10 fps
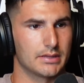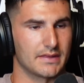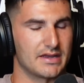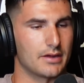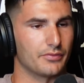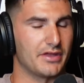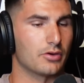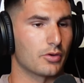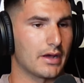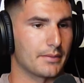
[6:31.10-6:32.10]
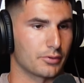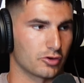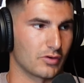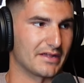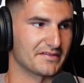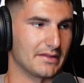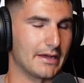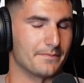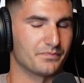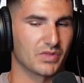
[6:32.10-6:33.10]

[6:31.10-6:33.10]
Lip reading: they don't know how to progress that.